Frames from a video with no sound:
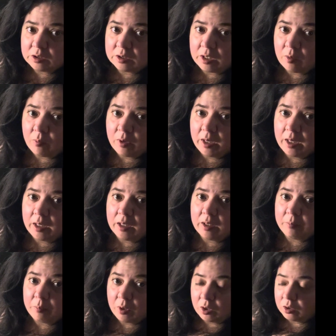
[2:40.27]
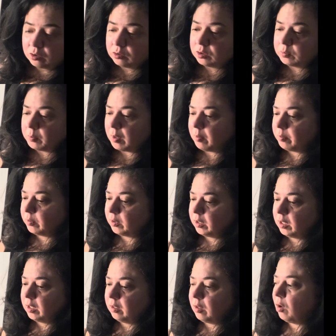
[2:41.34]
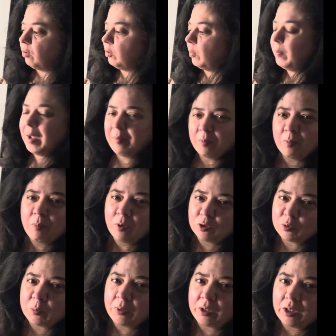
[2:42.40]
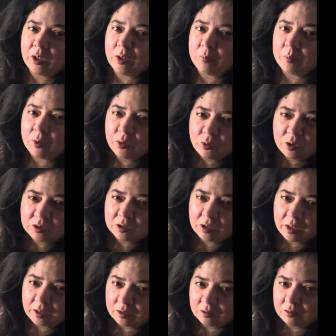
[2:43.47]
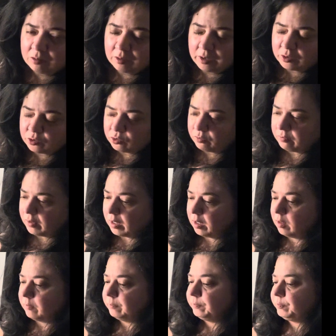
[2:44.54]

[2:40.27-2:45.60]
that way it burns properly, although paper burns pretty good, but who doesn't like a little extra fire?